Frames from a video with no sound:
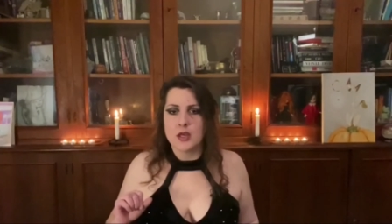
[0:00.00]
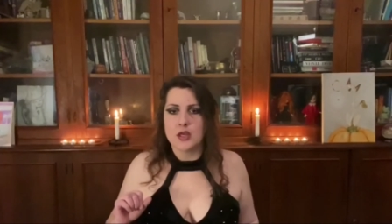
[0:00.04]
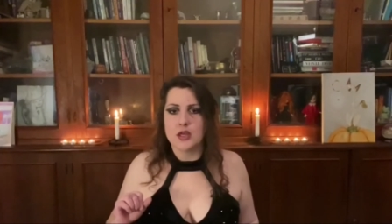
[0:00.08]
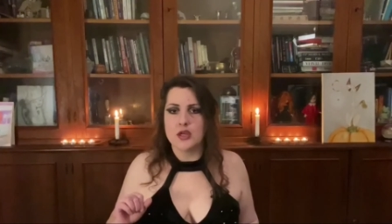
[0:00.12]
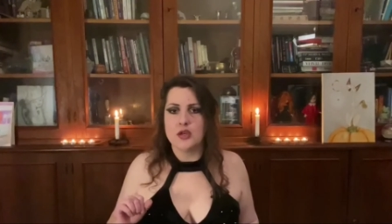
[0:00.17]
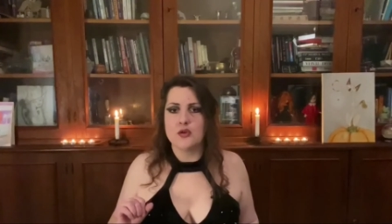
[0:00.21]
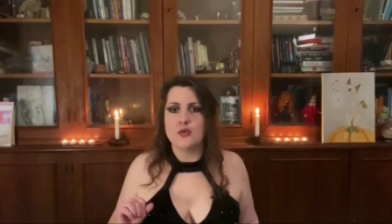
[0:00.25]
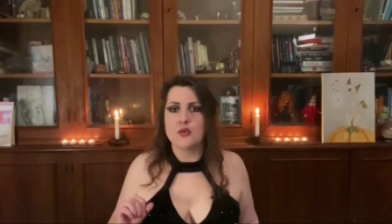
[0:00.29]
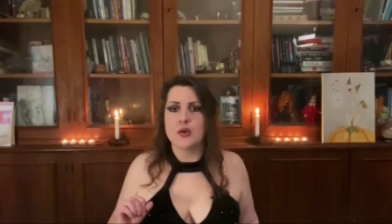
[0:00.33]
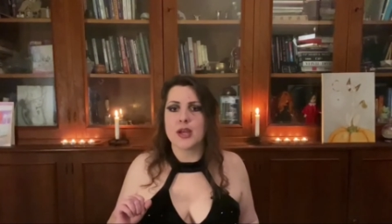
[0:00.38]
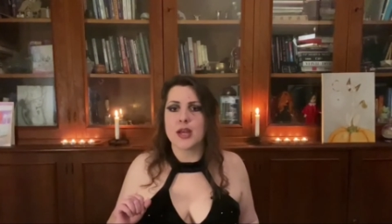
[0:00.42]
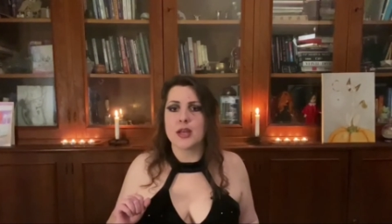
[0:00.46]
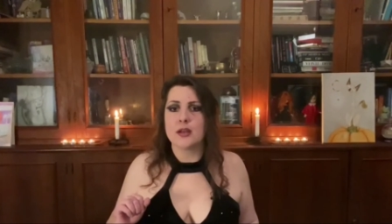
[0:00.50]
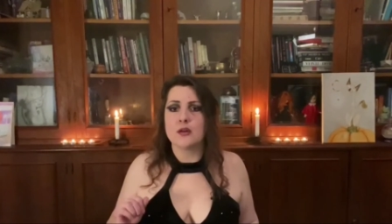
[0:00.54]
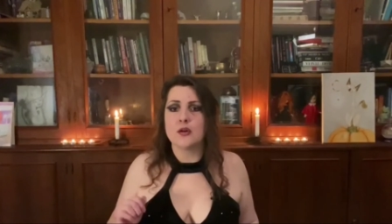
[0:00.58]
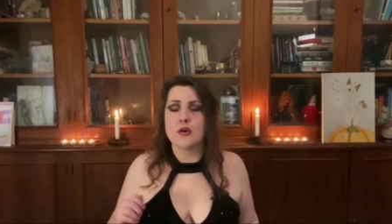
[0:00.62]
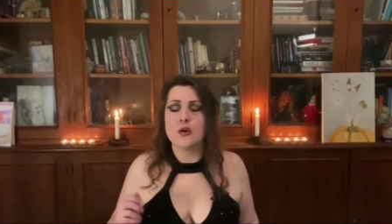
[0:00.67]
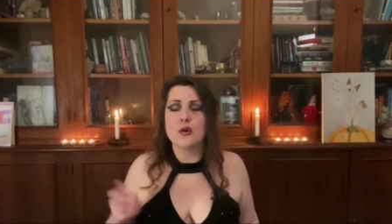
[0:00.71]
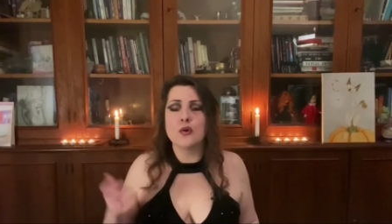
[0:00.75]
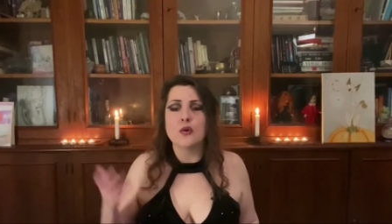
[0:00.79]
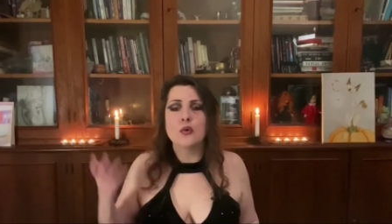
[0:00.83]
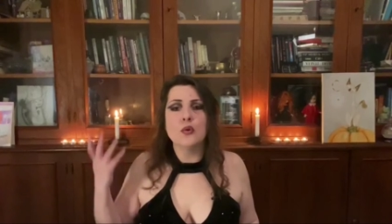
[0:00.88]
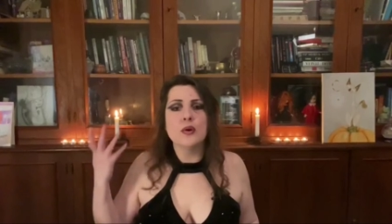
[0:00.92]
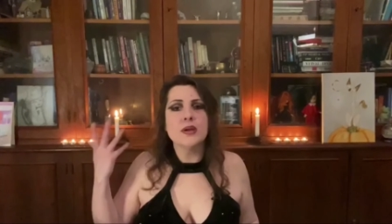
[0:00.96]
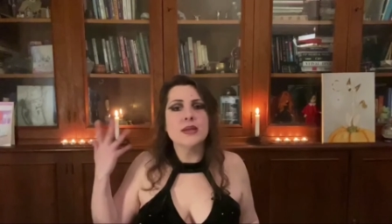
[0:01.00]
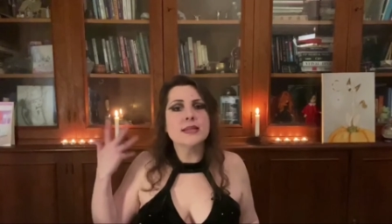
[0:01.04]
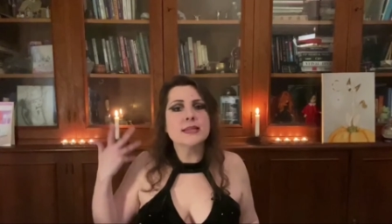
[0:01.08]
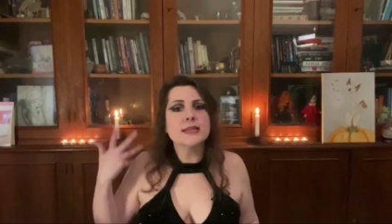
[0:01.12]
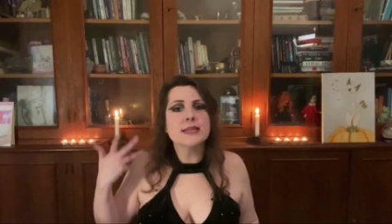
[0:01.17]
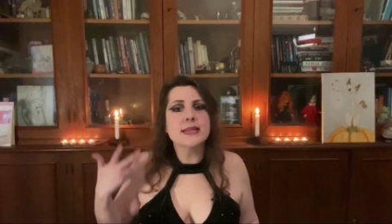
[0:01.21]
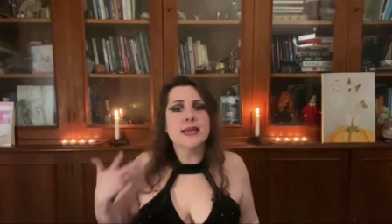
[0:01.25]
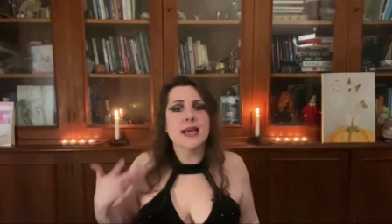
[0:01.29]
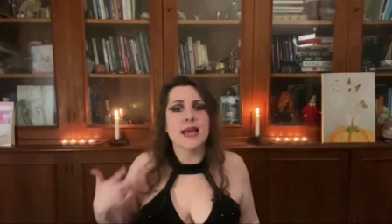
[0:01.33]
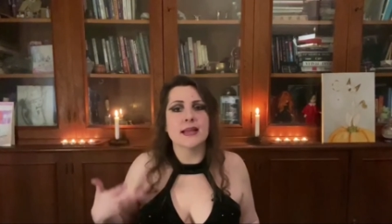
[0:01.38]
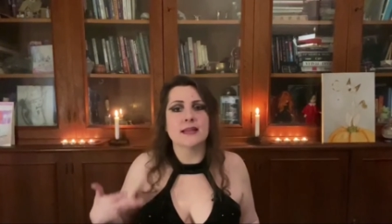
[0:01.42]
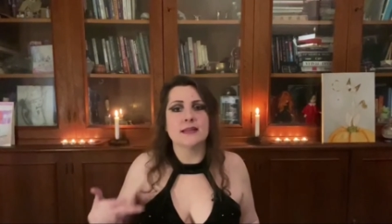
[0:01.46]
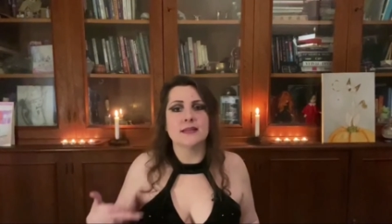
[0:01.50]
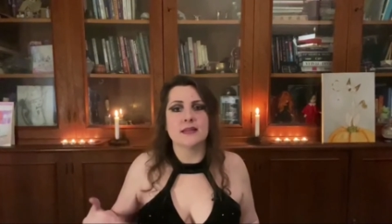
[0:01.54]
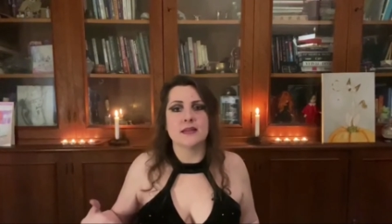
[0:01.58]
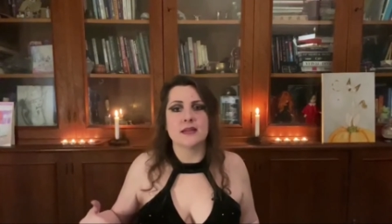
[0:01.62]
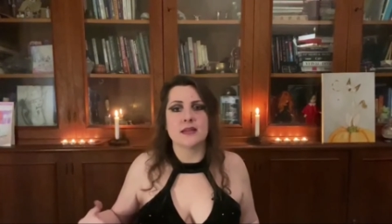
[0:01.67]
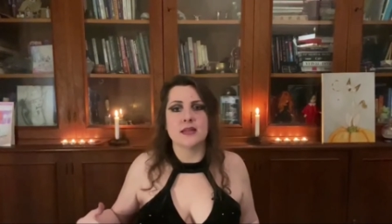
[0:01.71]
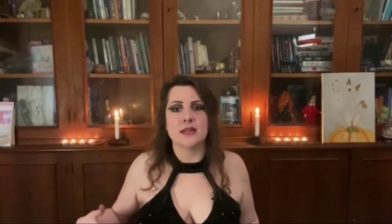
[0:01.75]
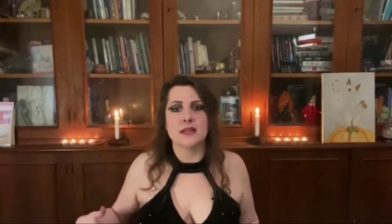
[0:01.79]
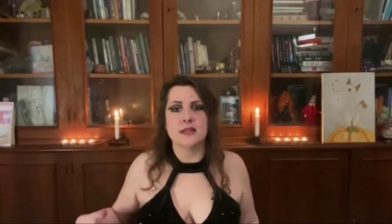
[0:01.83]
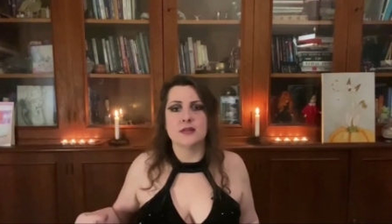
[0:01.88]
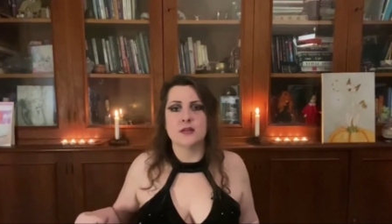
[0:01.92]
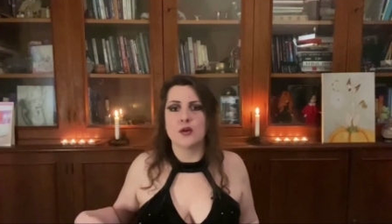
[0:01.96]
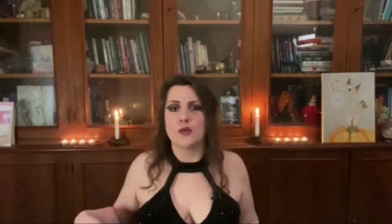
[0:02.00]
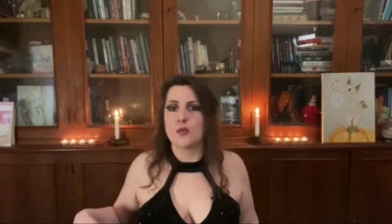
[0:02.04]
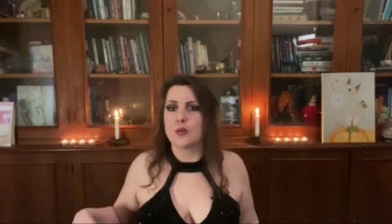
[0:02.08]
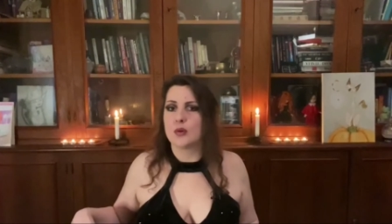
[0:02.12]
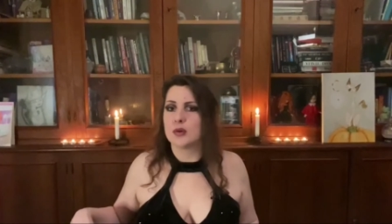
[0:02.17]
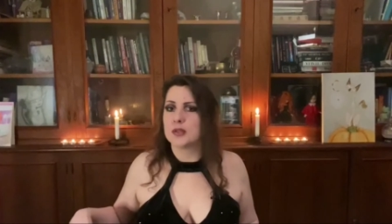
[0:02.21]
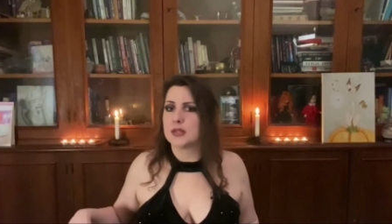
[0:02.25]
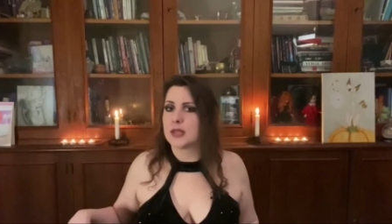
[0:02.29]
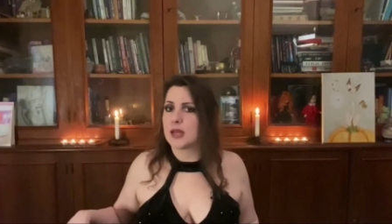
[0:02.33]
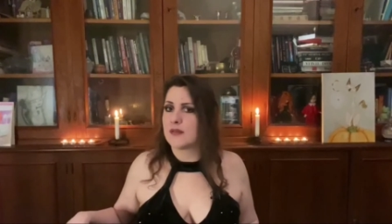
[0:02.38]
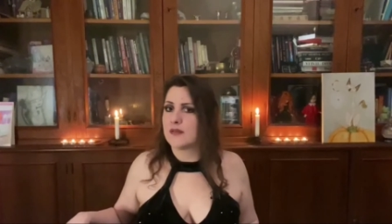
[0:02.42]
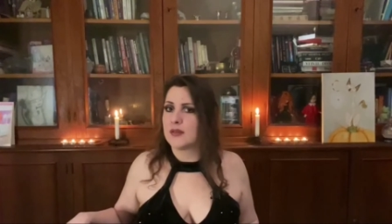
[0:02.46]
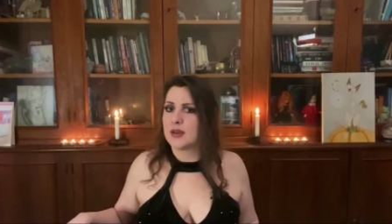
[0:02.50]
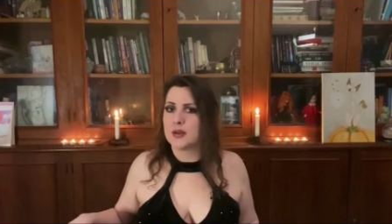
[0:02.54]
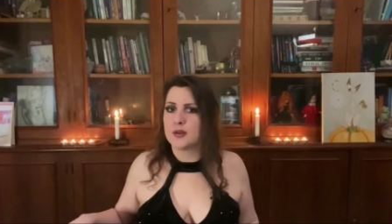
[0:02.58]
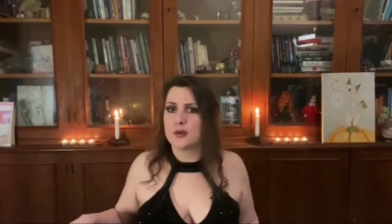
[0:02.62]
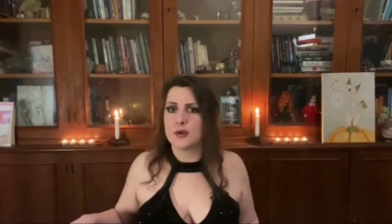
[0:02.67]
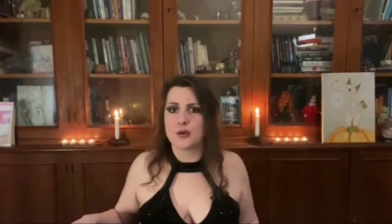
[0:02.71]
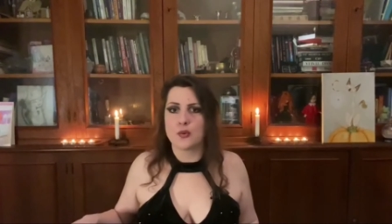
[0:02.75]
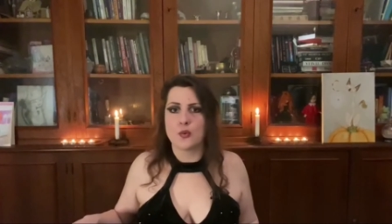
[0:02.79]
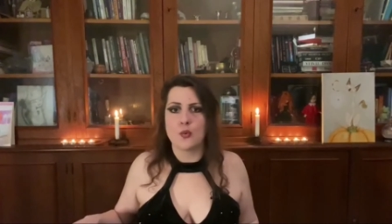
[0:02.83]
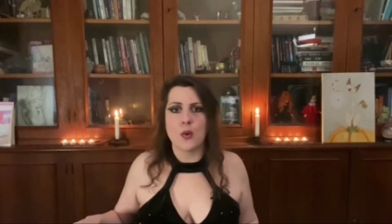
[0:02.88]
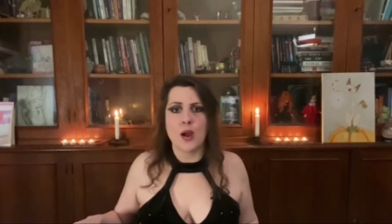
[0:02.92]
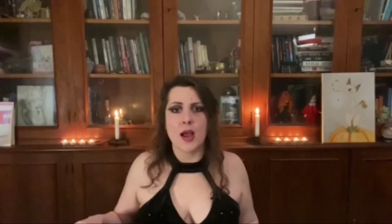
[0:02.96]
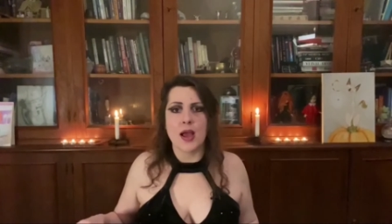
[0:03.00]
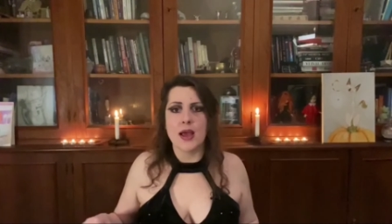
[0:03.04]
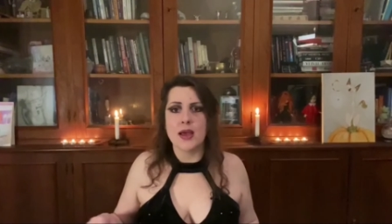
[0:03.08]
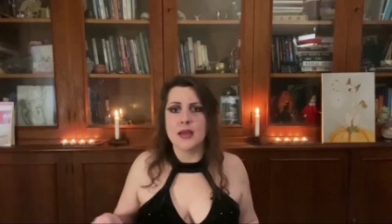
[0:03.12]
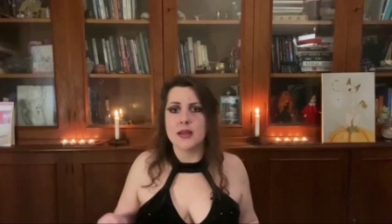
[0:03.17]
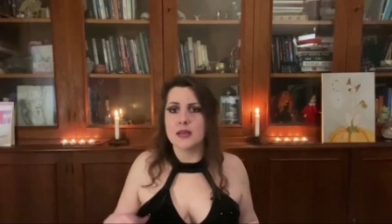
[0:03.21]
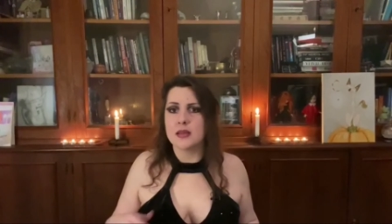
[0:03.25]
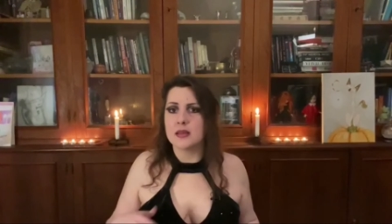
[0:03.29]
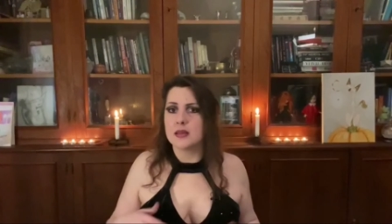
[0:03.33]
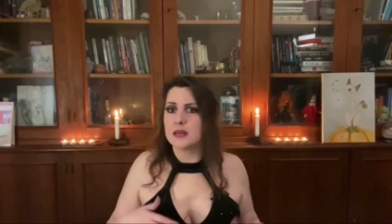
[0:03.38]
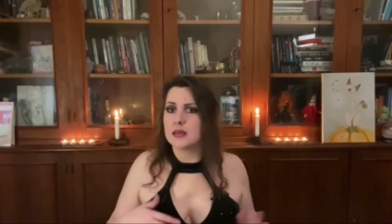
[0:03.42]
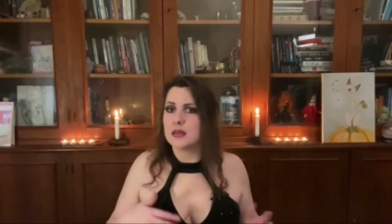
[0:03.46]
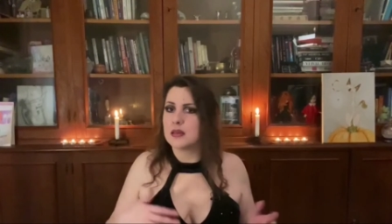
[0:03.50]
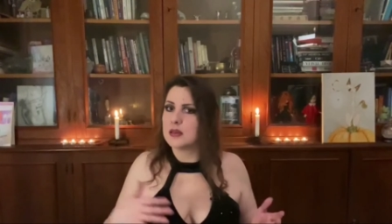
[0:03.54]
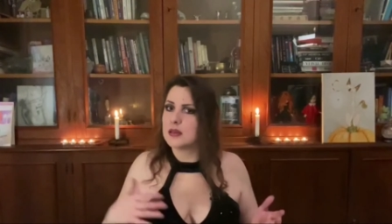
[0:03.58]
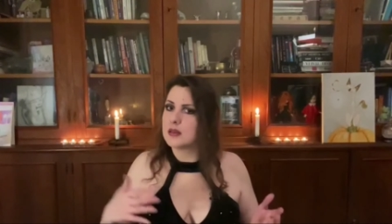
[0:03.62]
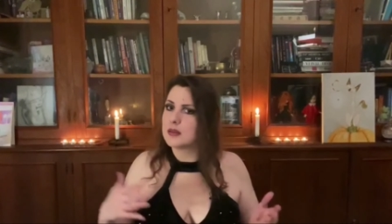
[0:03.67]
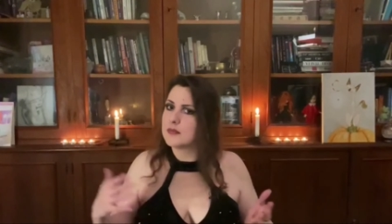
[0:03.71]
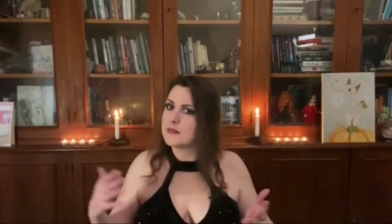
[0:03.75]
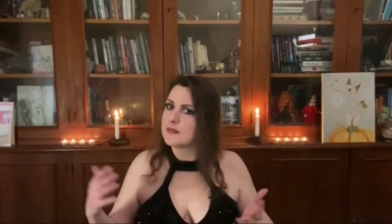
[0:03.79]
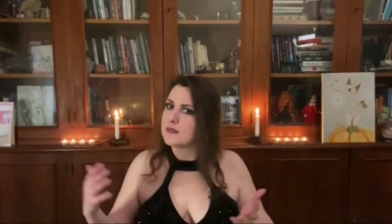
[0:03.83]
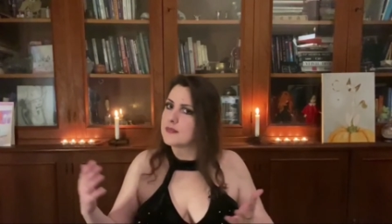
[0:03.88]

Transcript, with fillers: You can always get rid of whatever you're wearing